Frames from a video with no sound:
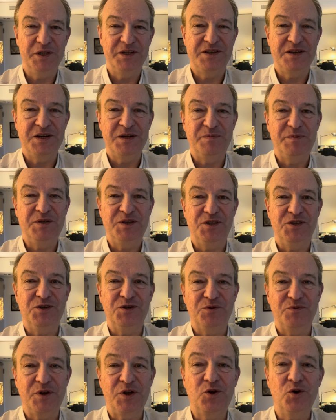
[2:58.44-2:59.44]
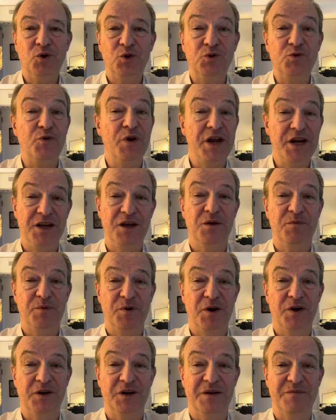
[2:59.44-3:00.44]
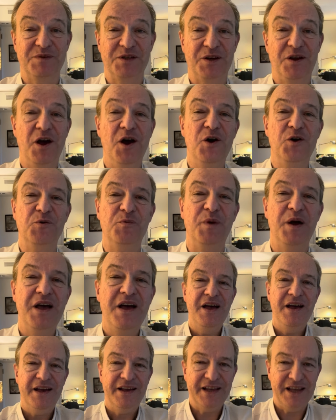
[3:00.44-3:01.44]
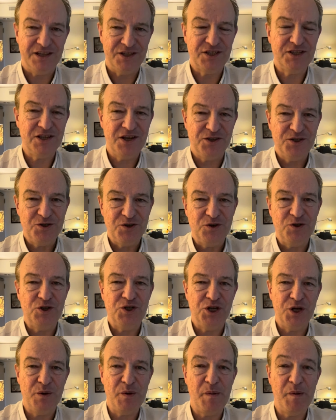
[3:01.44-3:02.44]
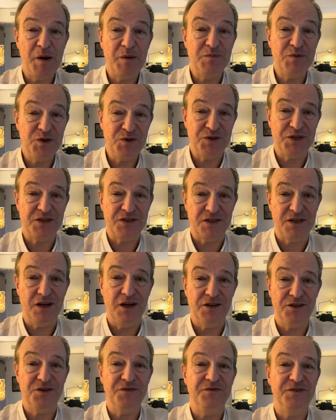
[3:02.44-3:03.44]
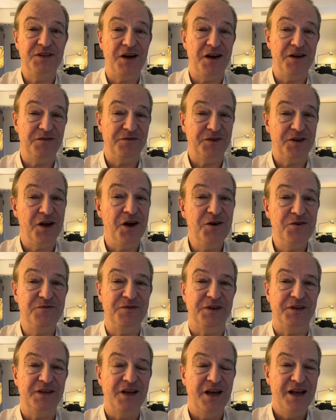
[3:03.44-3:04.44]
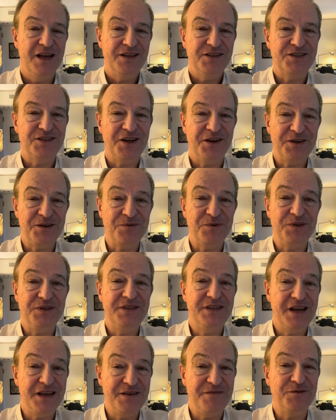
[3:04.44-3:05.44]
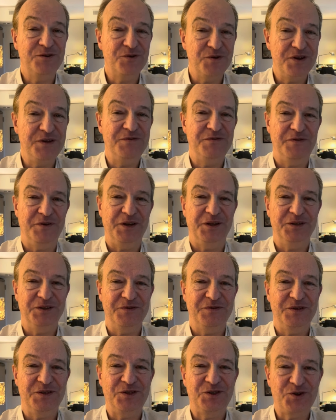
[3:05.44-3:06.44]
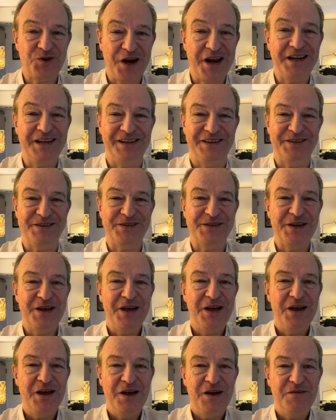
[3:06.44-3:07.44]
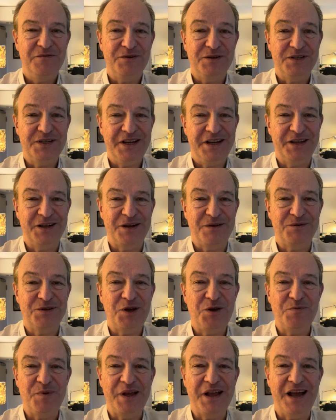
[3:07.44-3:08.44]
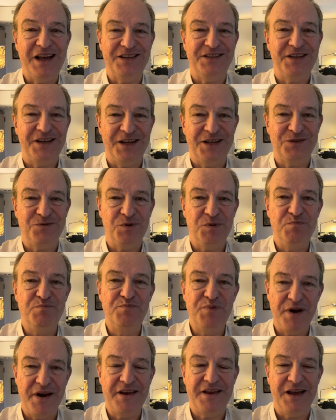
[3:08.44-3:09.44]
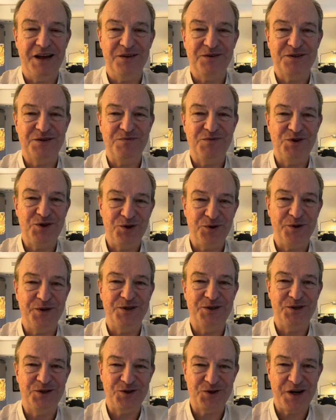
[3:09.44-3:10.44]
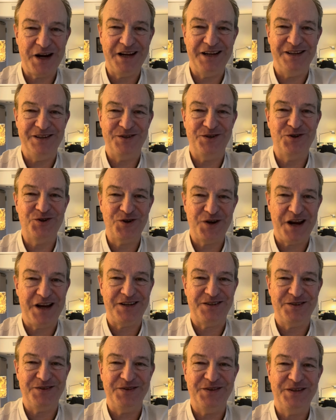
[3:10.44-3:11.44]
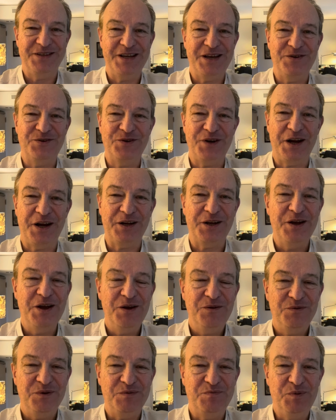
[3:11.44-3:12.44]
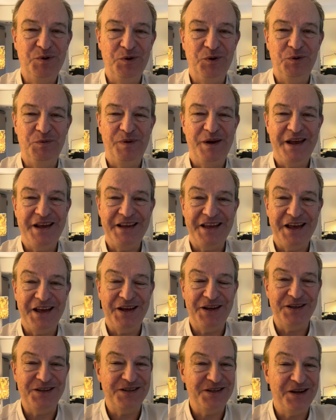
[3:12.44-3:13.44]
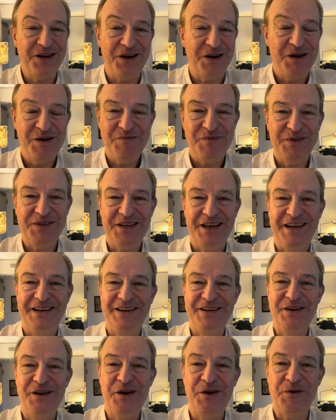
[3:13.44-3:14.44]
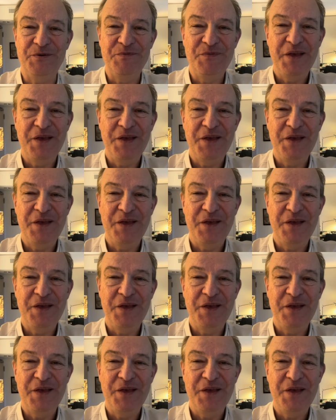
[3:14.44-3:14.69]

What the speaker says: is in a position to record radio programmes at home and get started on a show about music stars who've died of COVID, starting with Dave Greenfield of The Stranglers. For a second, I was hoping Assayas would break out some choice Stranglers tracks on the soundtrack with Paul playing air guitar, but sadly no.